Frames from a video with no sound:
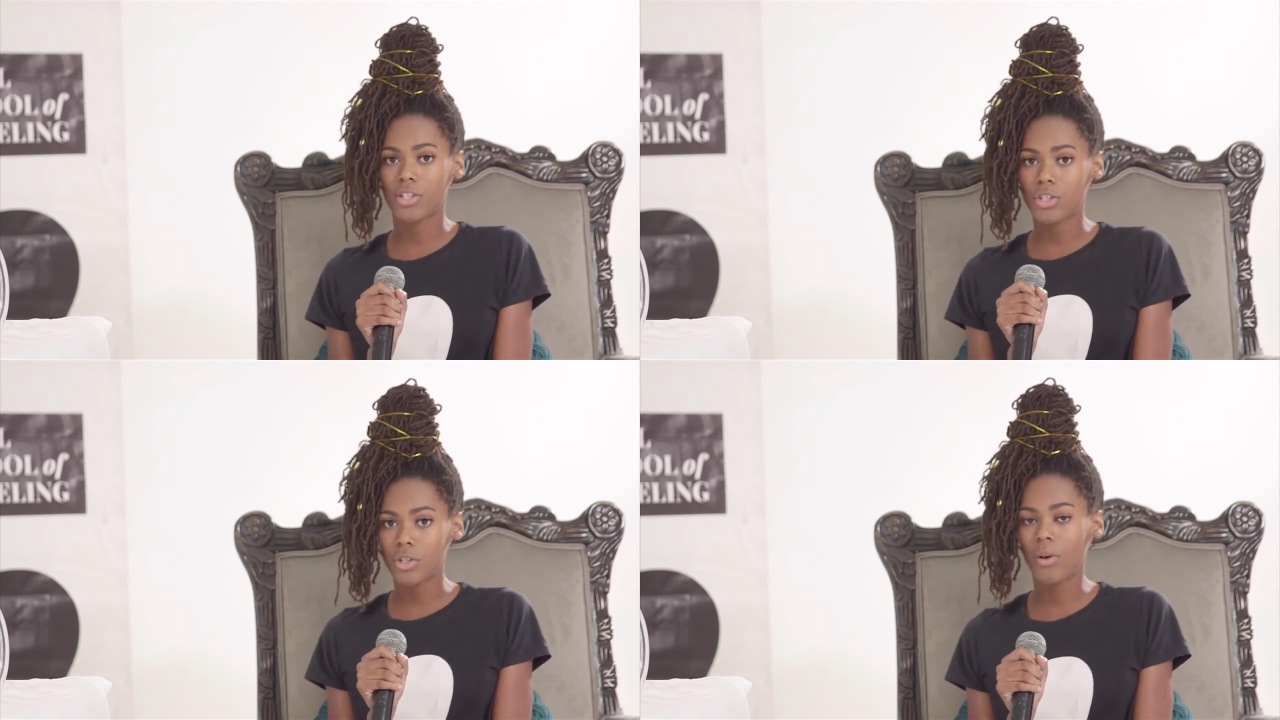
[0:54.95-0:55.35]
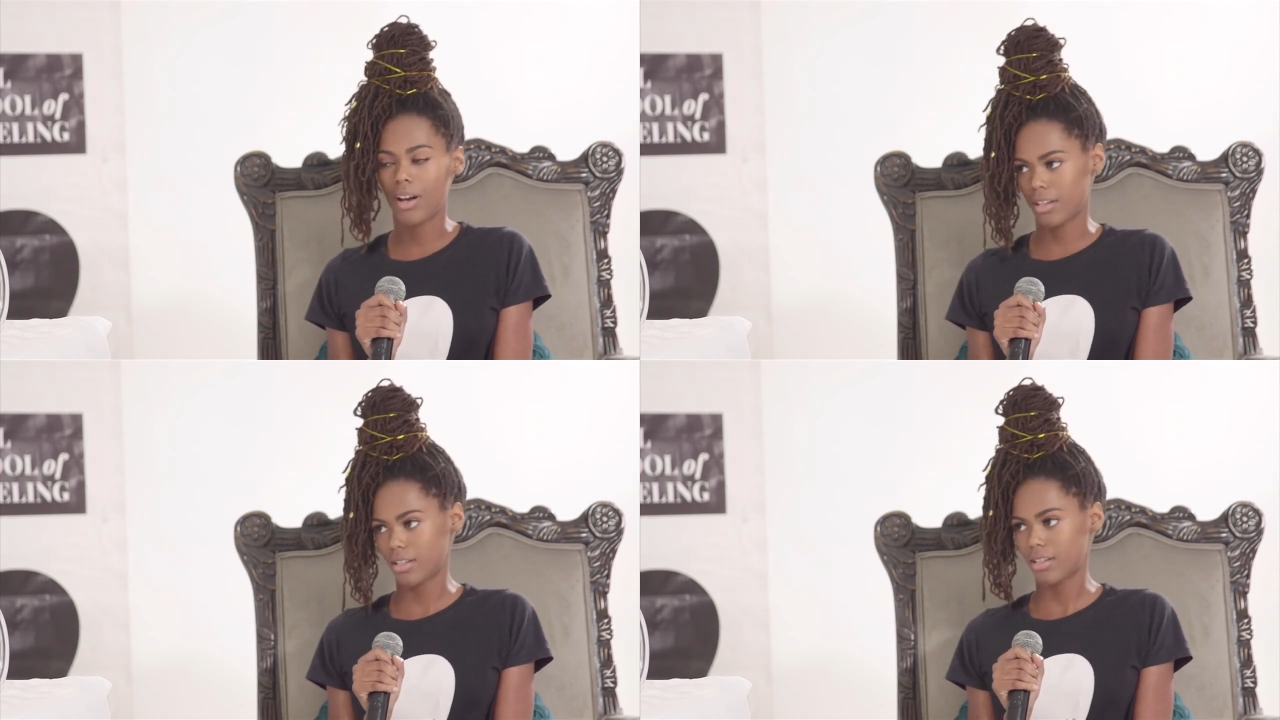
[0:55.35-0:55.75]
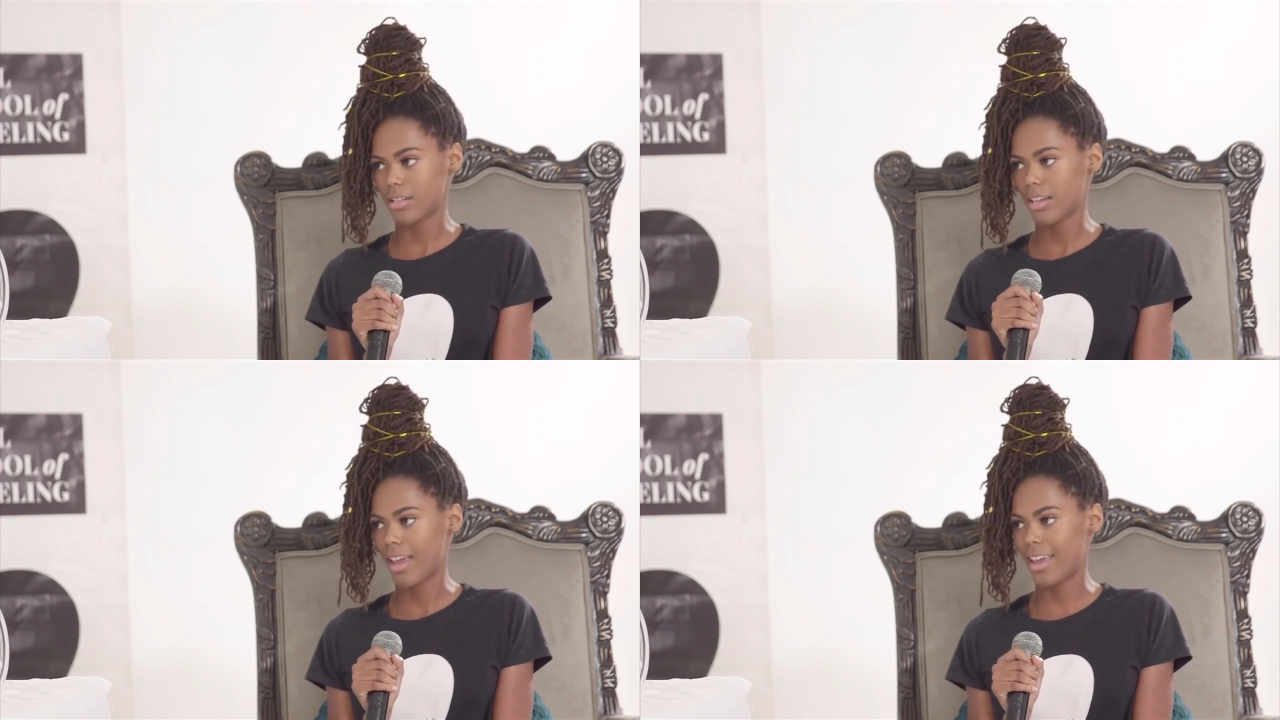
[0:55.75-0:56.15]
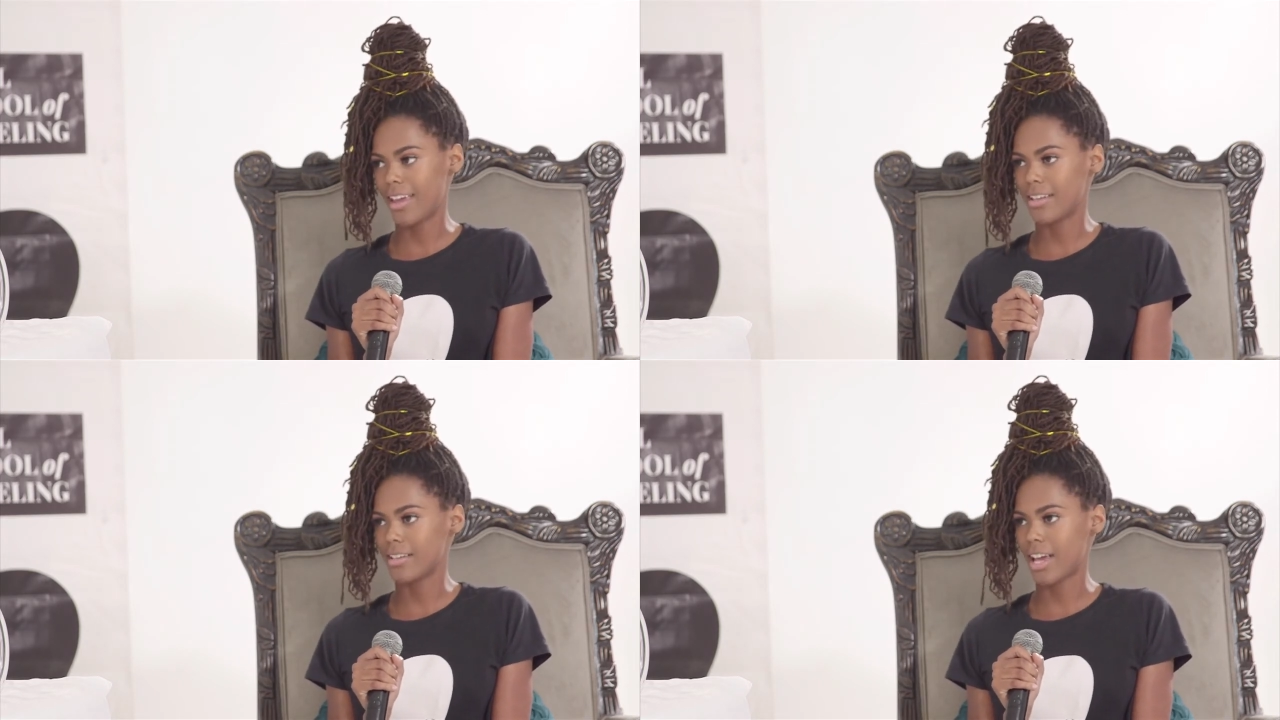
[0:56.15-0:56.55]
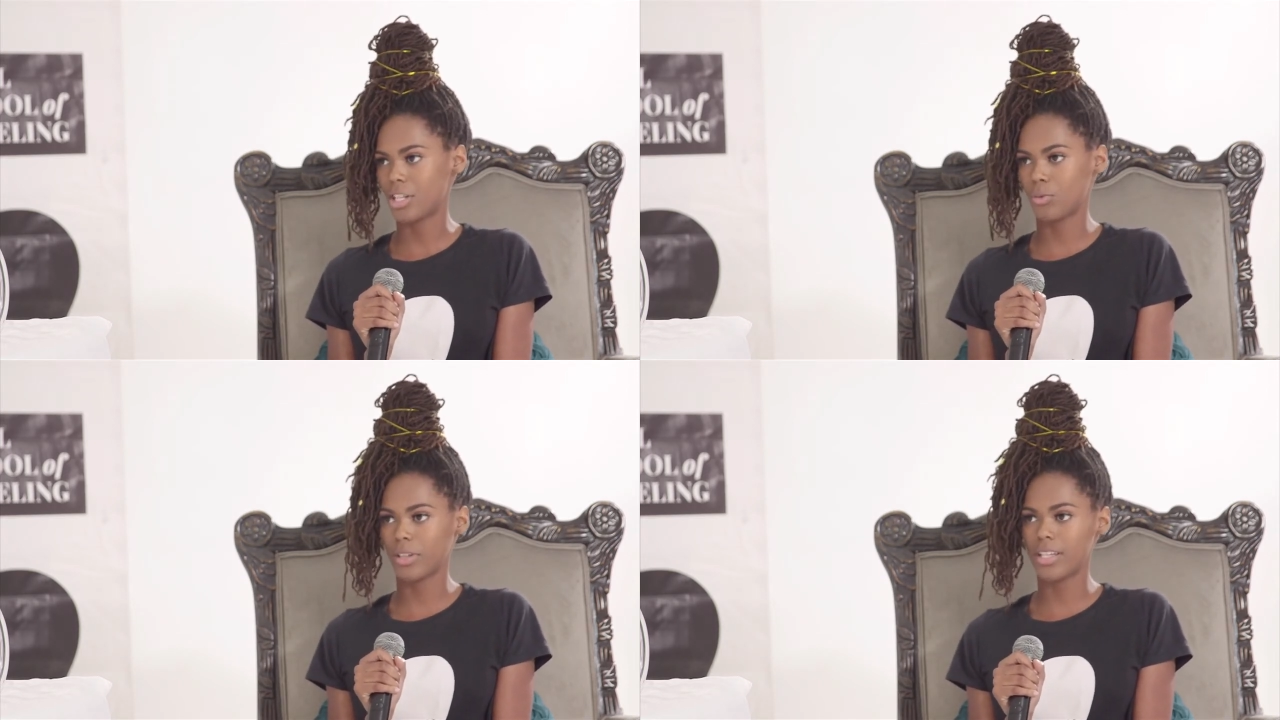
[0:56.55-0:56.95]
to us and has
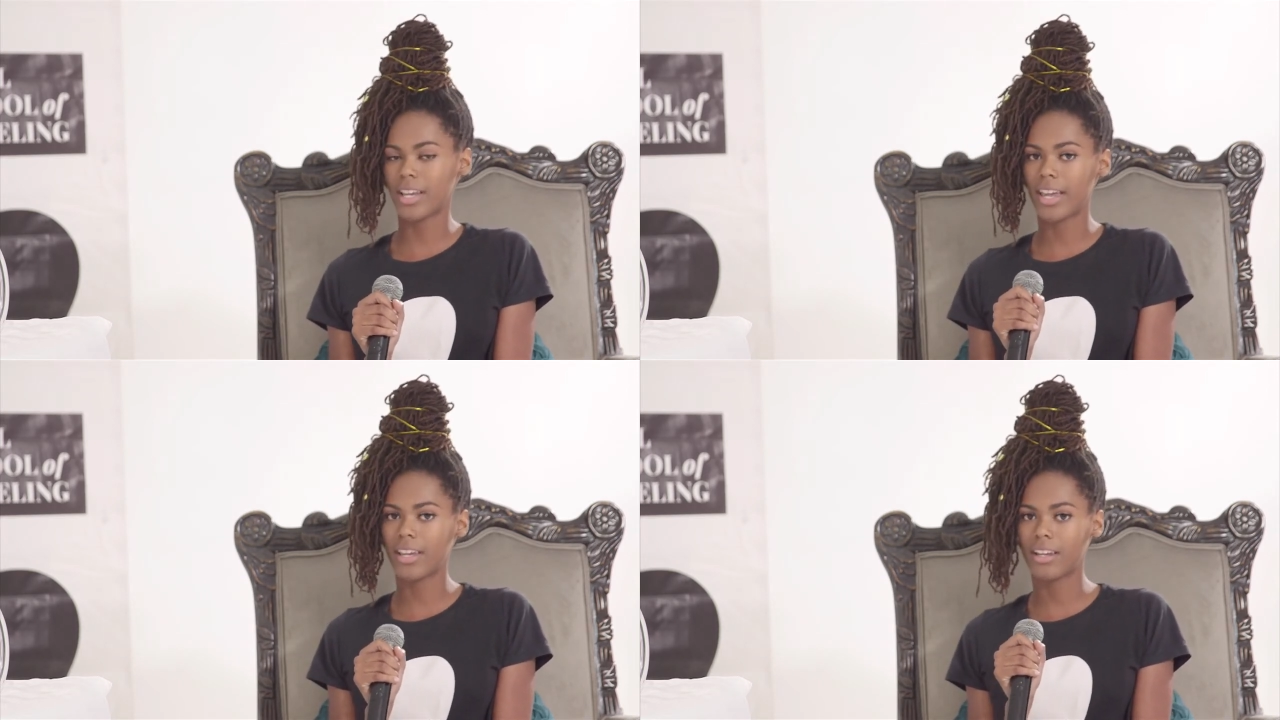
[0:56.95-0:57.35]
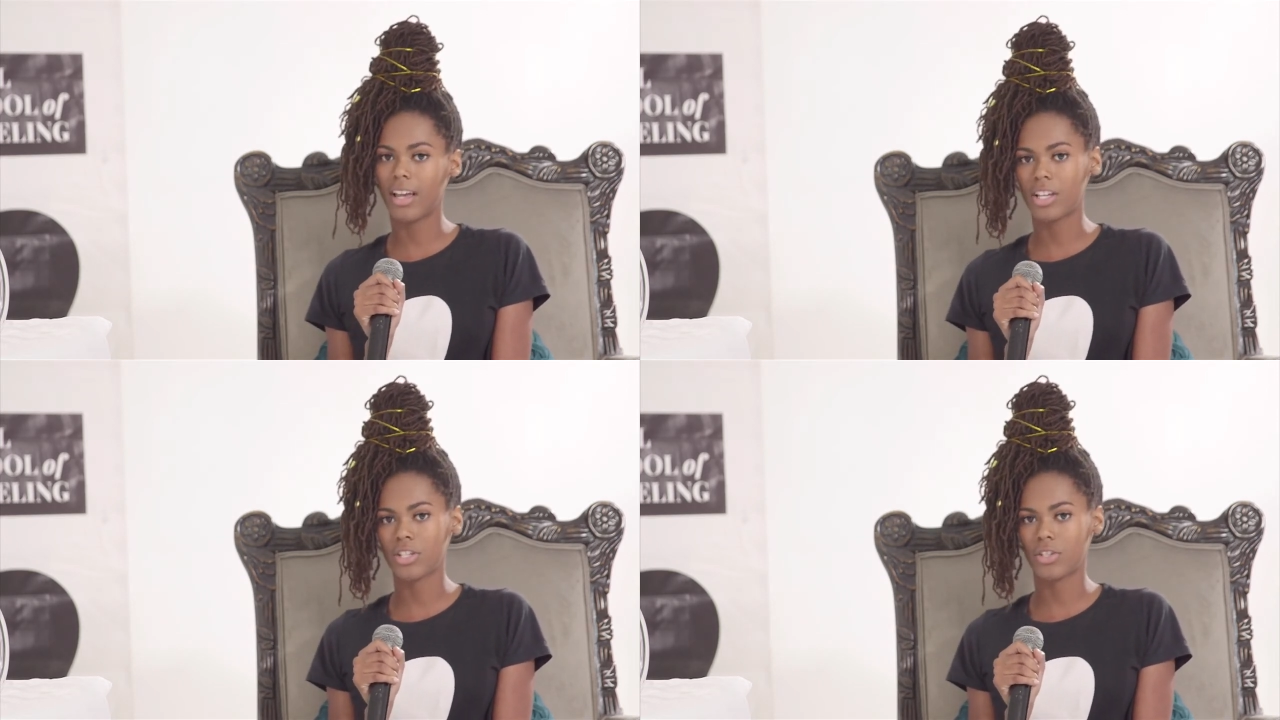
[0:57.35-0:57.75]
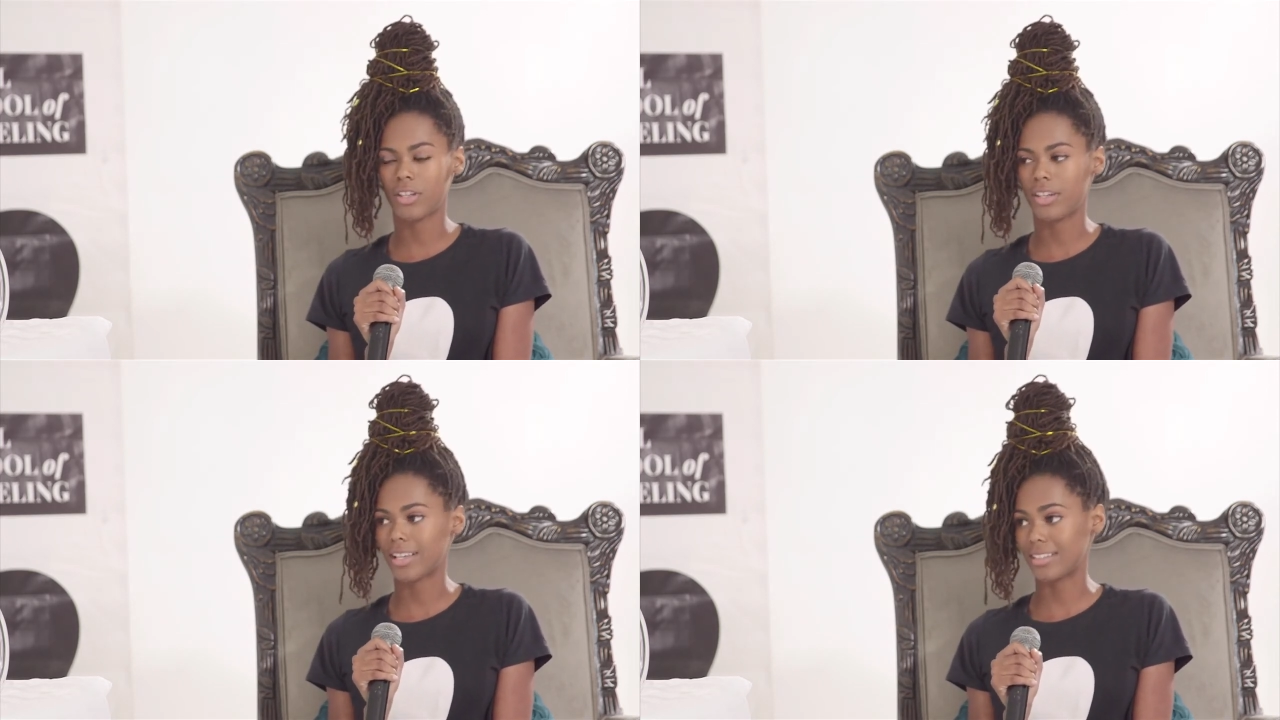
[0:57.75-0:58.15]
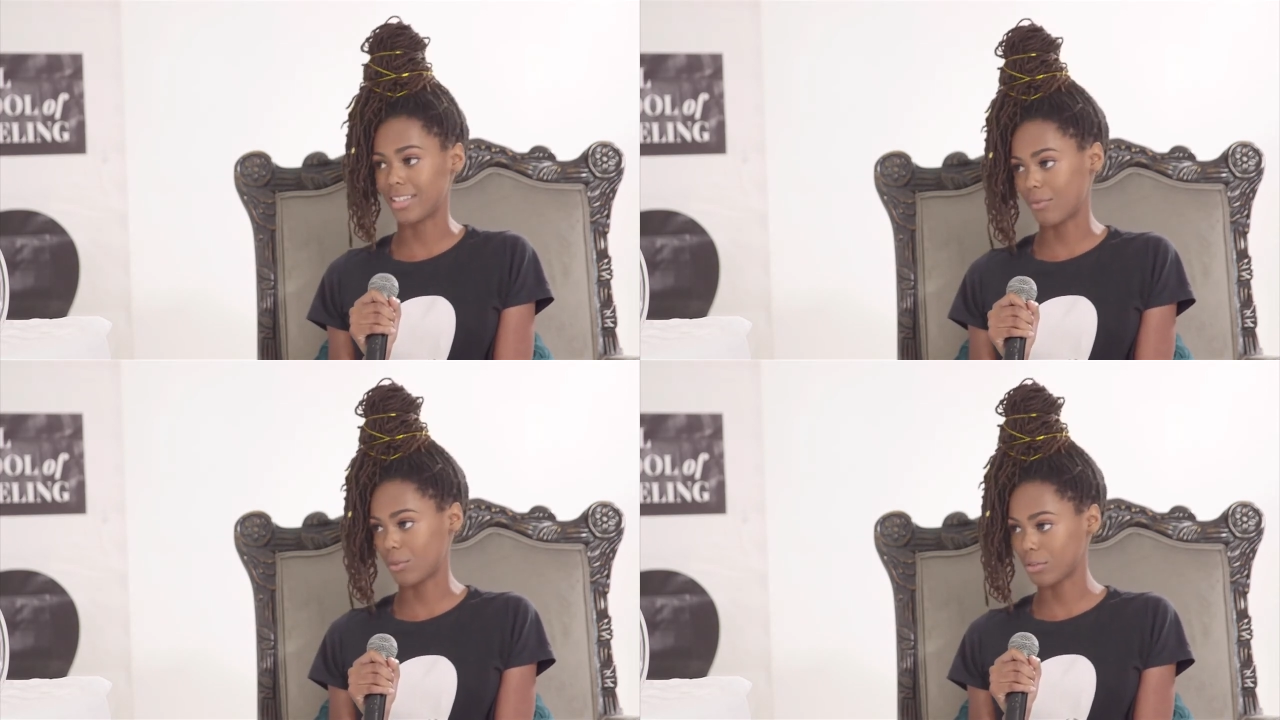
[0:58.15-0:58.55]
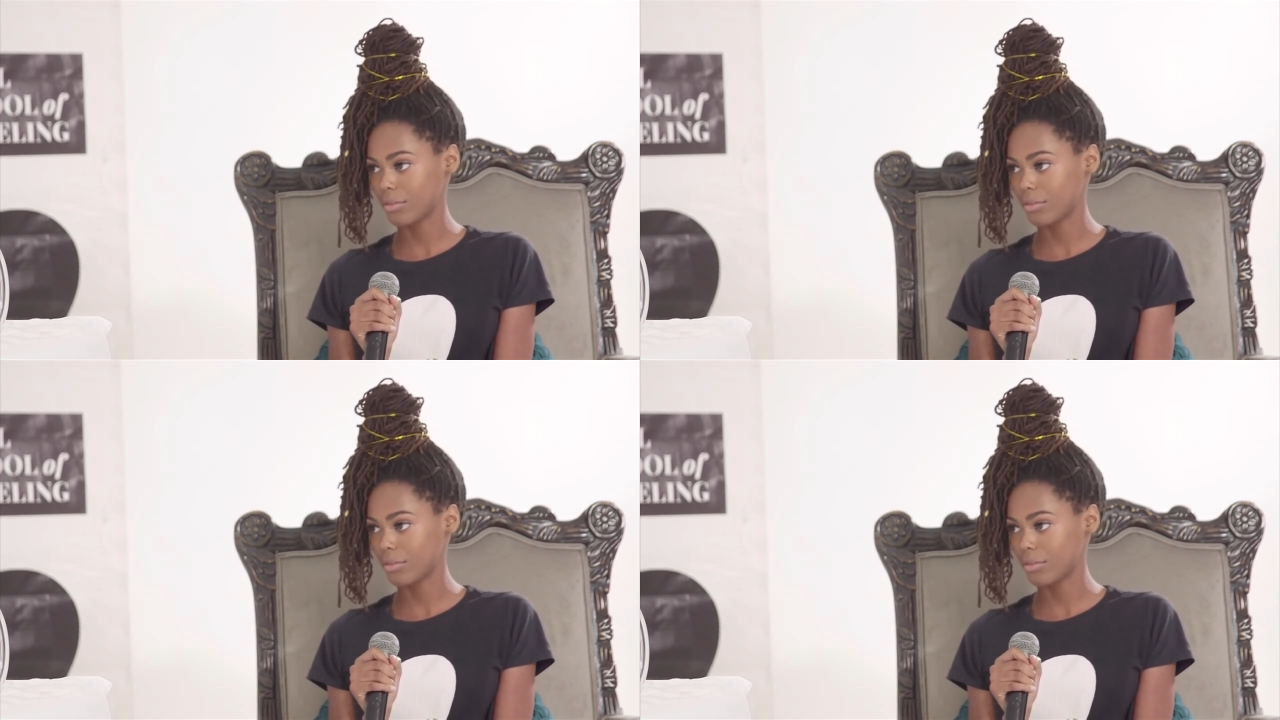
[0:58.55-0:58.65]
really taken us to the next level.